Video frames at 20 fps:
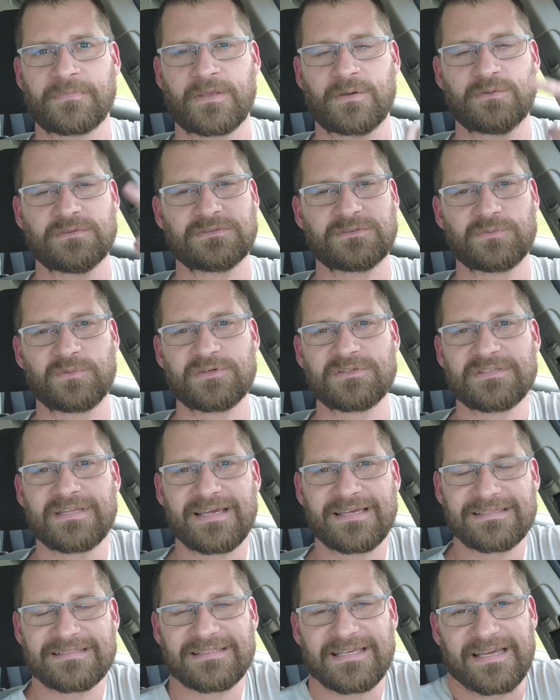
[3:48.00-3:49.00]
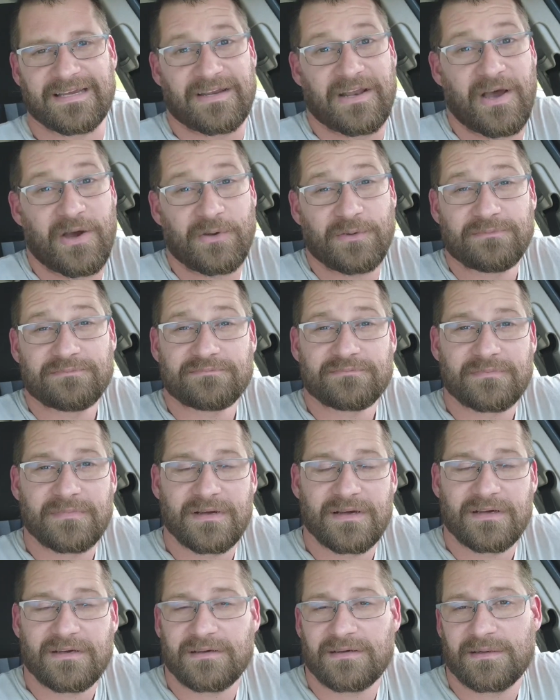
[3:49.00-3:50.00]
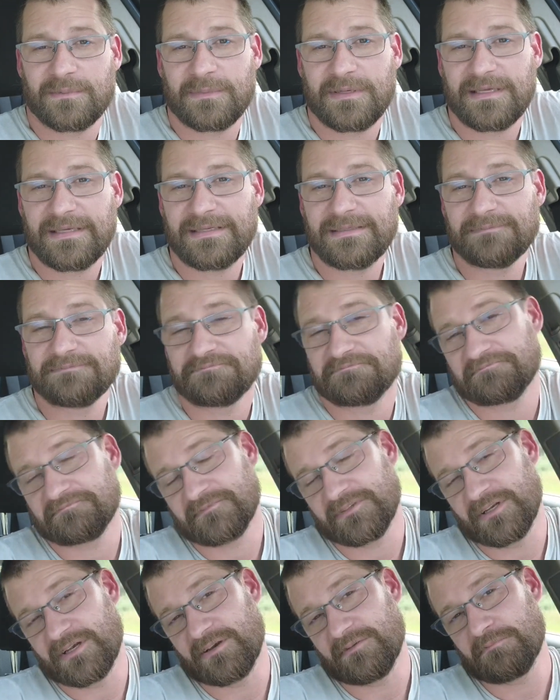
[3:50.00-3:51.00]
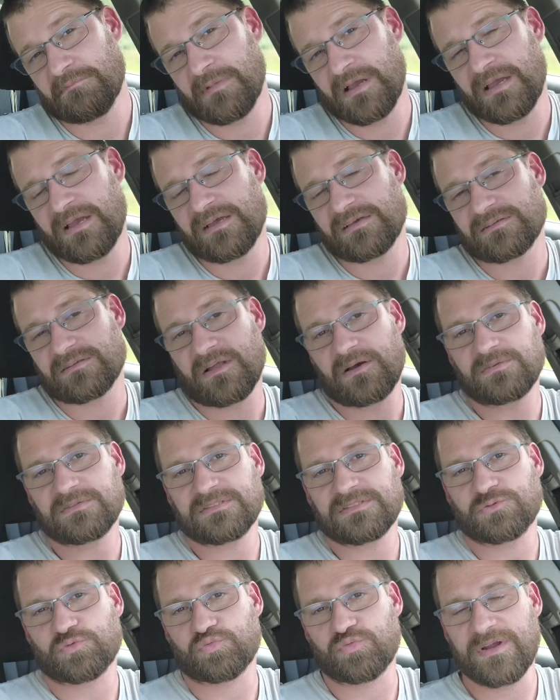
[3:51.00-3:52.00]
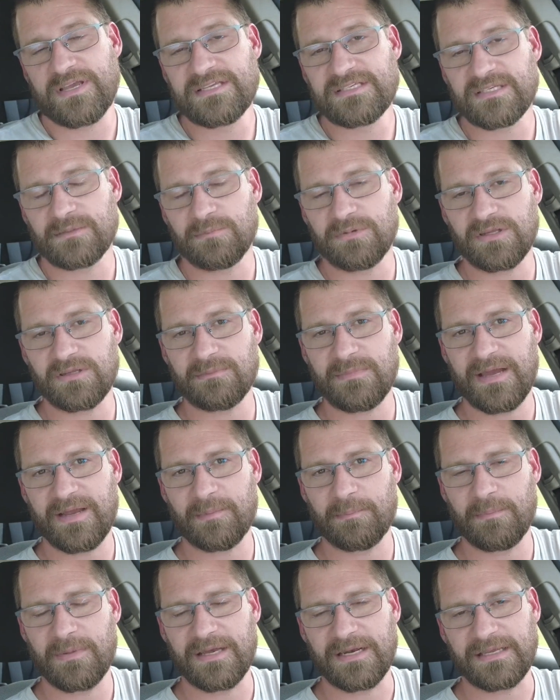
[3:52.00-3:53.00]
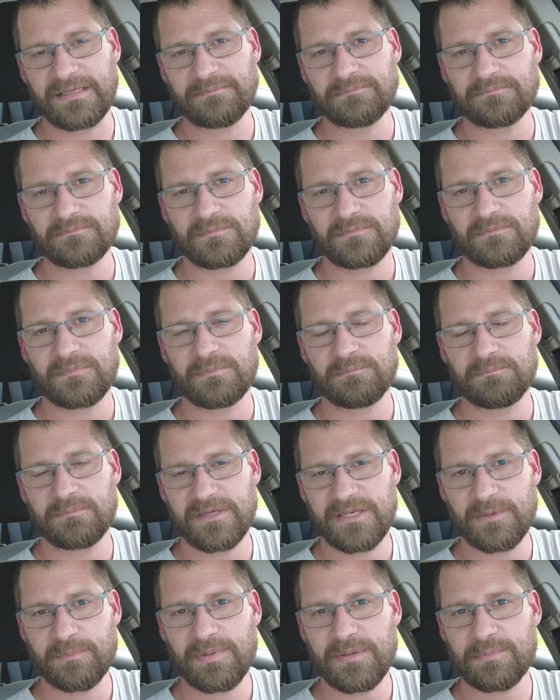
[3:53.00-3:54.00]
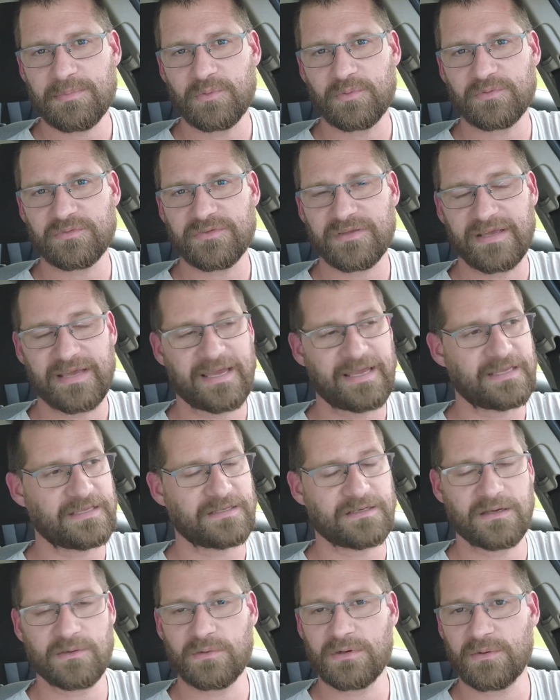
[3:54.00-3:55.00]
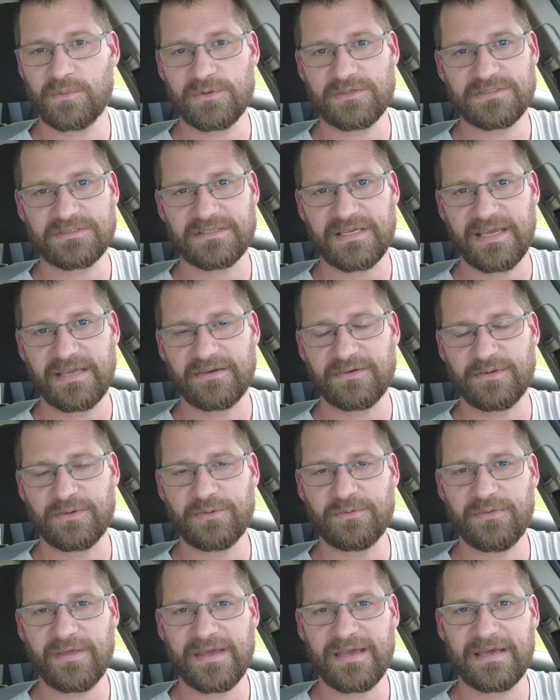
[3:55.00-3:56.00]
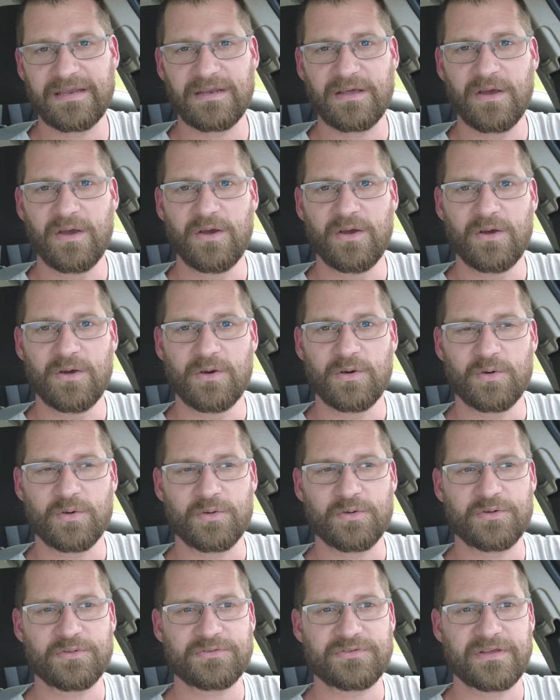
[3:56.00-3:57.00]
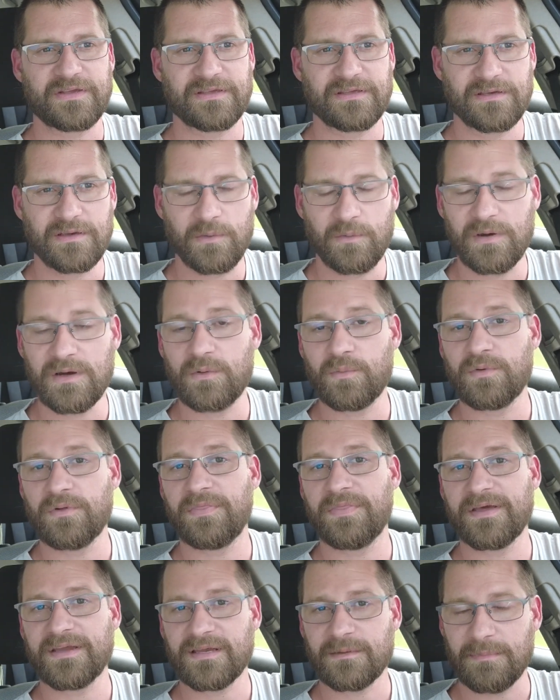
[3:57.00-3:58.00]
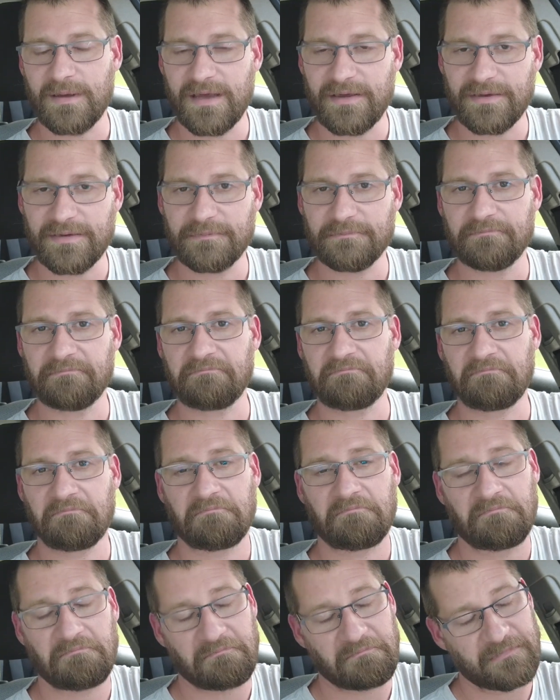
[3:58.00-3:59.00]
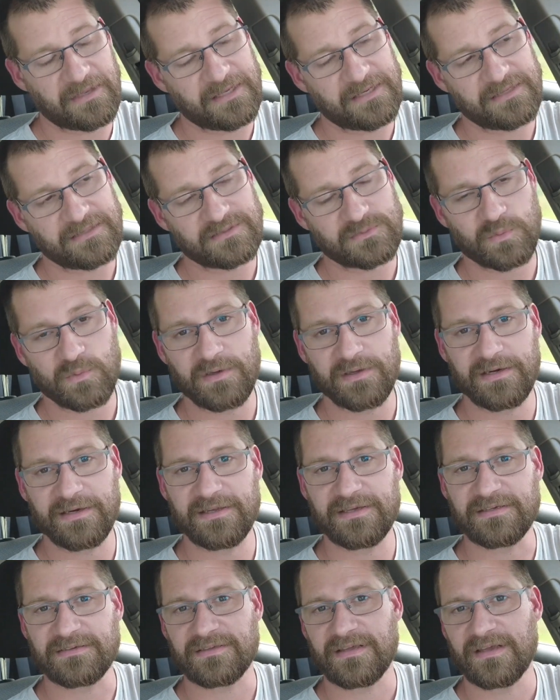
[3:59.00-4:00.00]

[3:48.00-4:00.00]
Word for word: What's the worst they can say? No. I mean, you know, as long as it's a reasonable amount of money, many people will say, hey, you know what, we just can't do that. Or they'll say, you know what, we'll think about it. It is what it is.